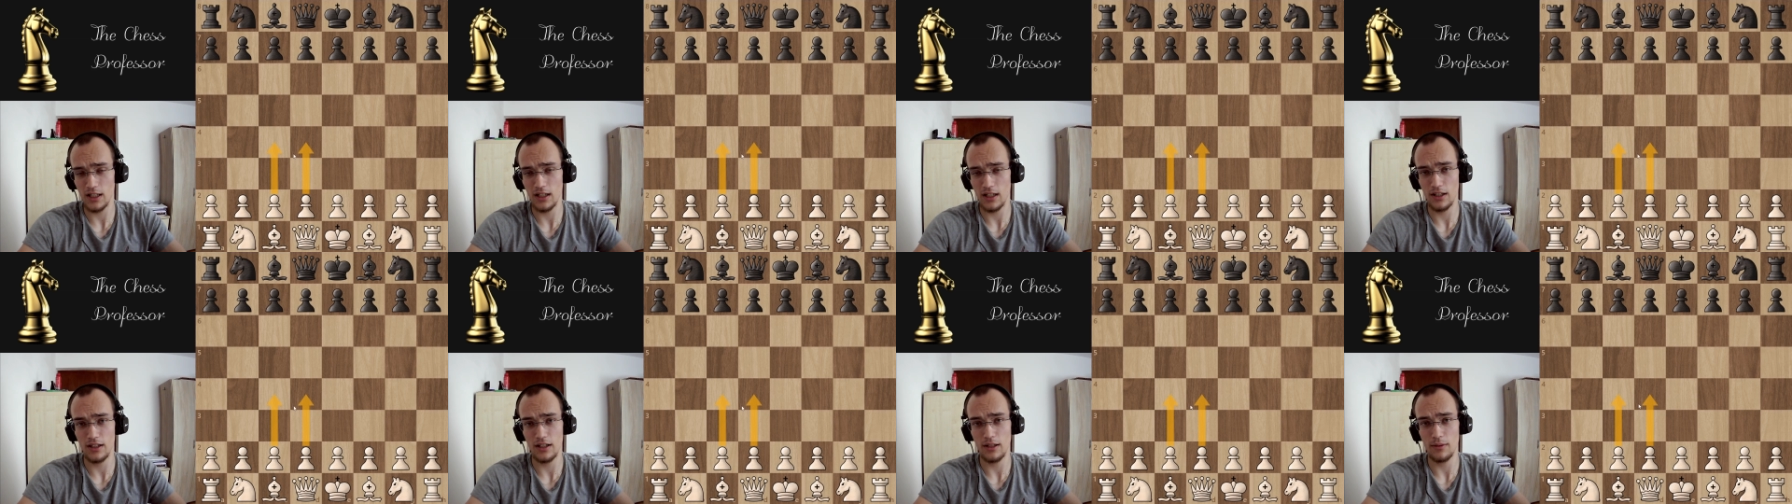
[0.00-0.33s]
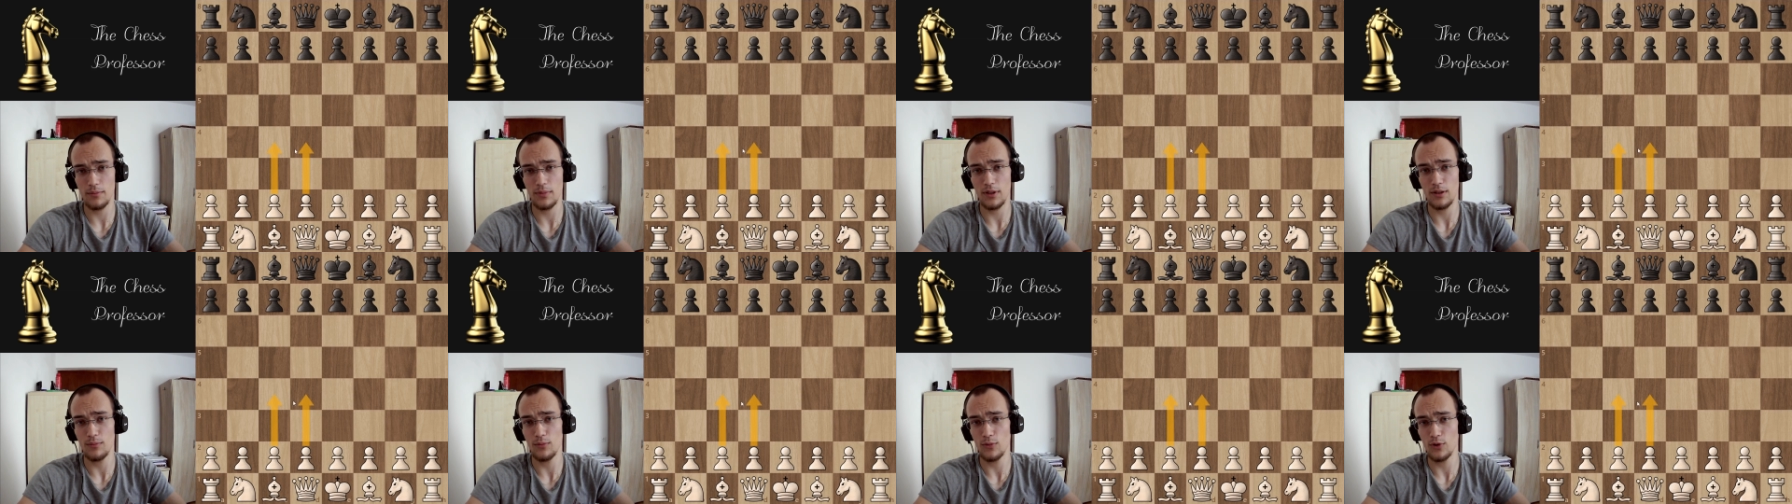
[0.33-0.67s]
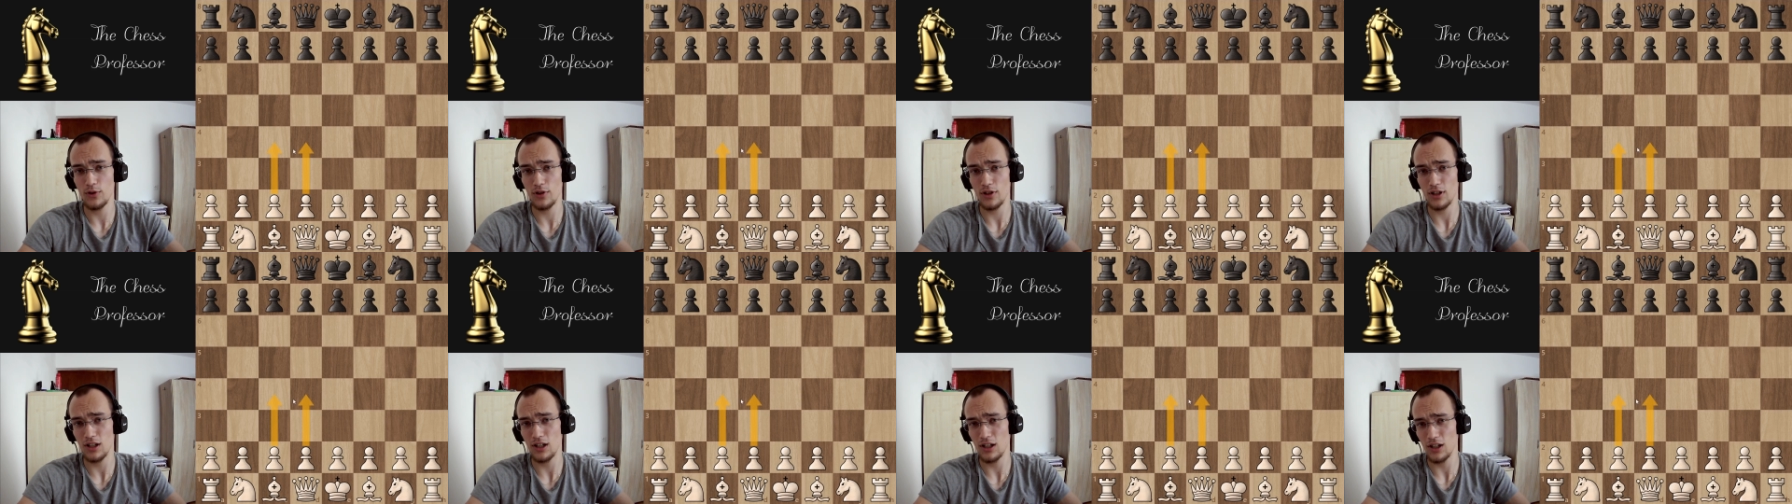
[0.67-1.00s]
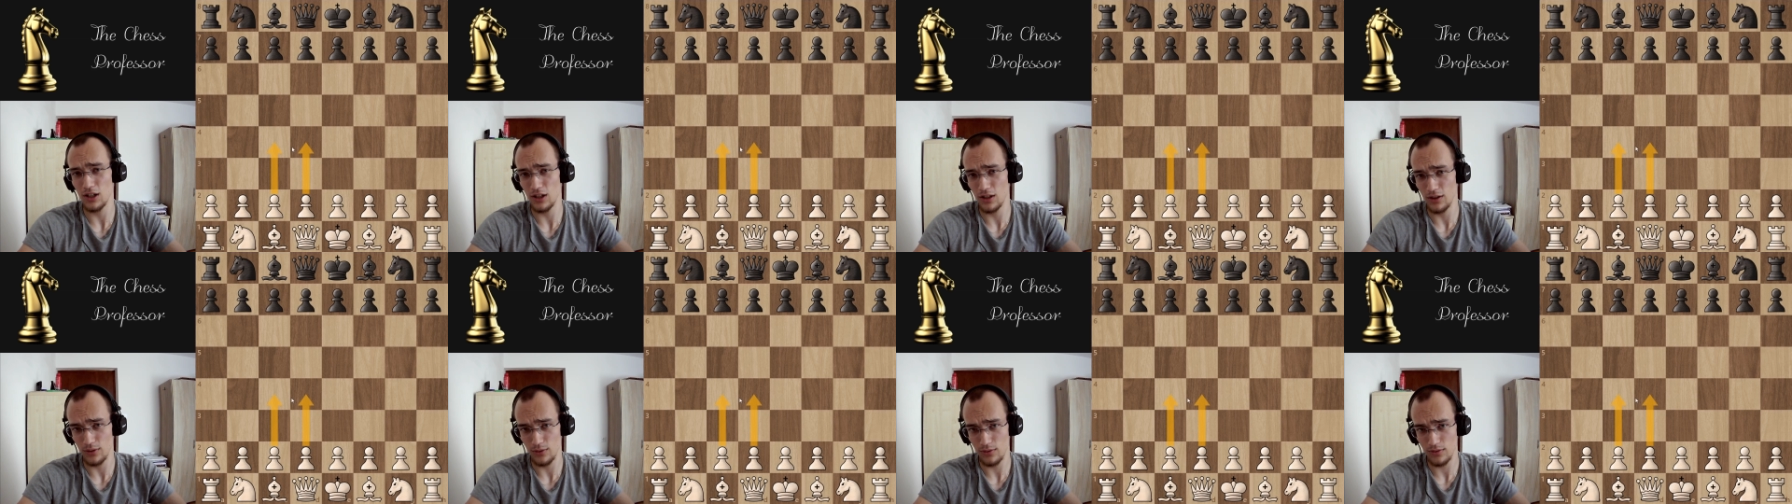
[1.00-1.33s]
gonna be more
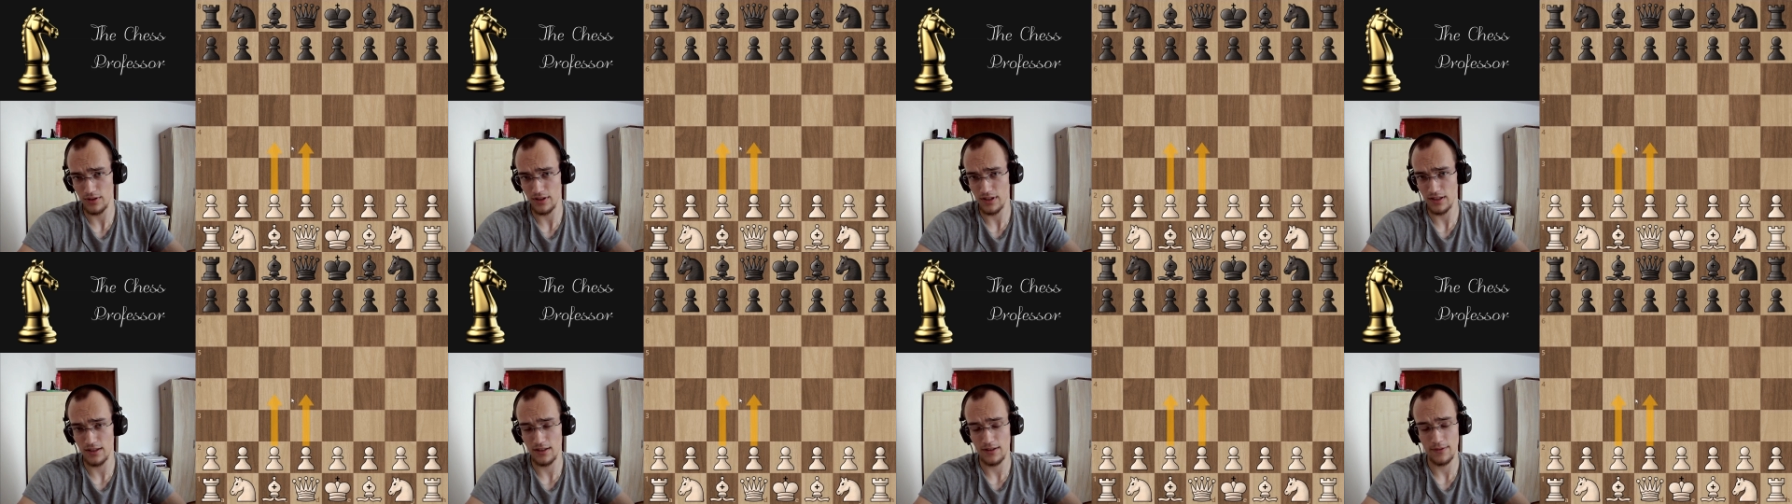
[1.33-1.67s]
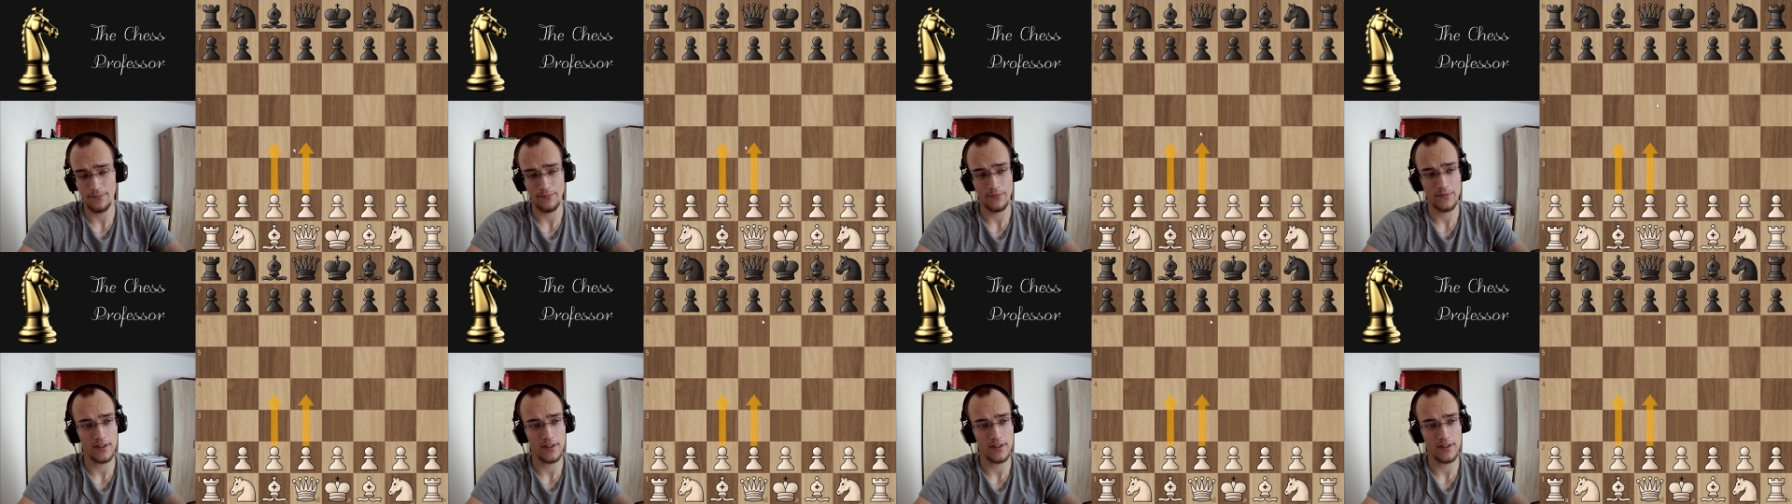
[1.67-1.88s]
closed,